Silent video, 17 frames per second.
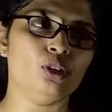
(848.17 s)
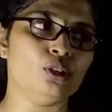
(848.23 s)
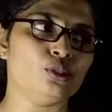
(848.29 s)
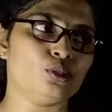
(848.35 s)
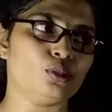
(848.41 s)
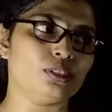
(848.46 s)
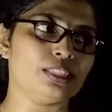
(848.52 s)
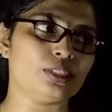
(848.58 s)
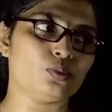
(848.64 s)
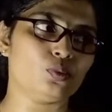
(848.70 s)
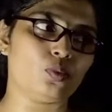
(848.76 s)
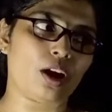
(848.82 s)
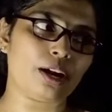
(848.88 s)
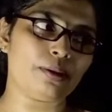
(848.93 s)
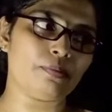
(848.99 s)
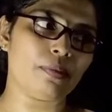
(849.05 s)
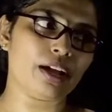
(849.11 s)
So this
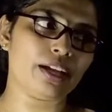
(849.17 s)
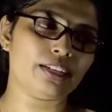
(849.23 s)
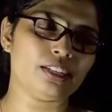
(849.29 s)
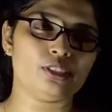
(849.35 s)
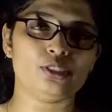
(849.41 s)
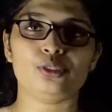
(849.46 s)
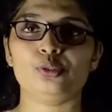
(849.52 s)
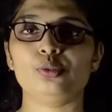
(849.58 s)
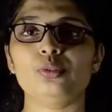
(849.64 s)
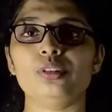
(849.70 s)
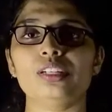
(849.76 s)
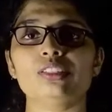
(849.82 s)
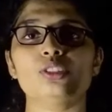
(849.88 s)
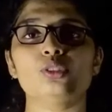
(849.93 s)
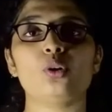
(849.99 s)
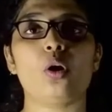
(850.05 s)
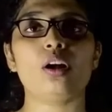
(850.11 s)
1 minus 2 is
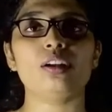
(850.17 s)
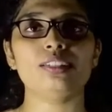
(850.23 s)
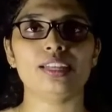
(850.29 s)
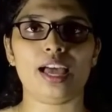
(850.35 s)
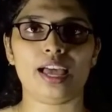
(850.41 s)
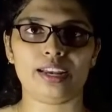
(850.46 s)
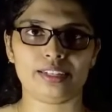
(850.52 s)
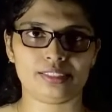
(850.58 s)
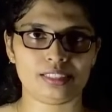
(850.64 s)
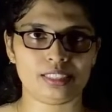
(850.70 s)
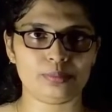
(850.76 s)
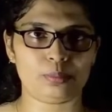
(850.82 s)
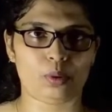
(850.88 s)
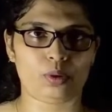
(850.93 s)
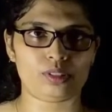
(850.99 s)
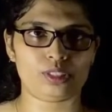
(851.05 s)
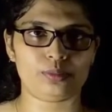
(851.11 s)
not directly
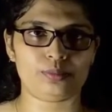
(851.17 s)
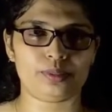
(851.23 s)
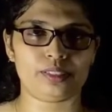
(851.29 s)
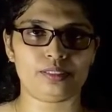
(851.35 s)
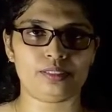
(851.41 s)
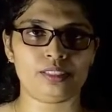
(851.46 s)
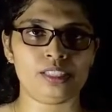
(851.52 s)
possible.